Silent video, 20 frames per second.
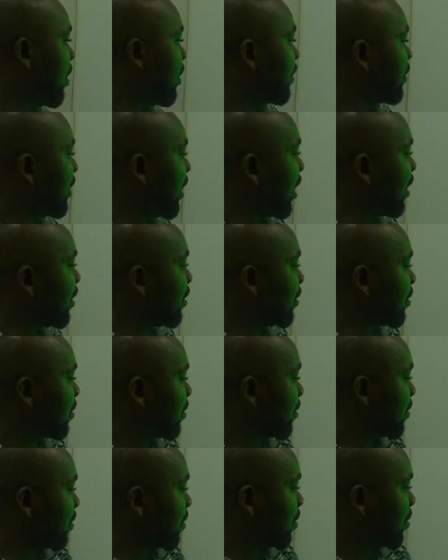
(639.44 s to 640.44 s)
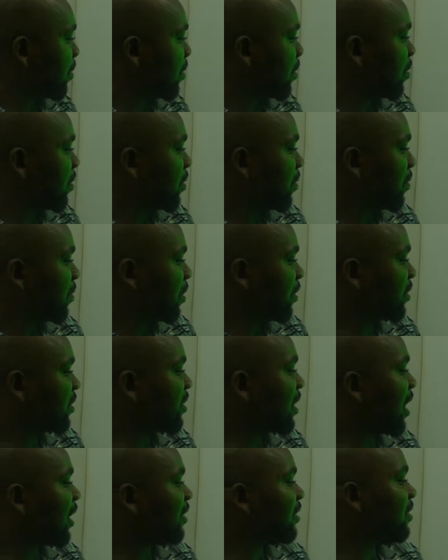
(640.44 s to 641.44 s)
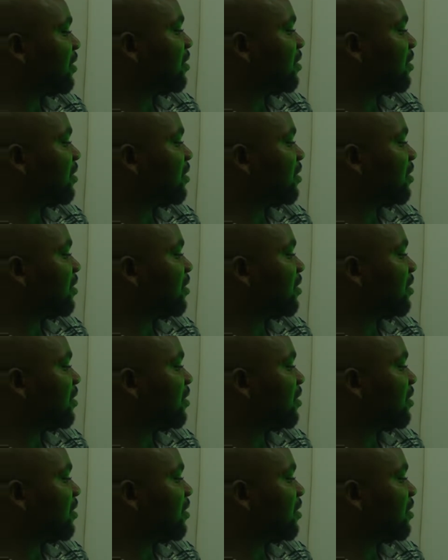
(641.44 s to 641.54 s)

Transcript: Then you see that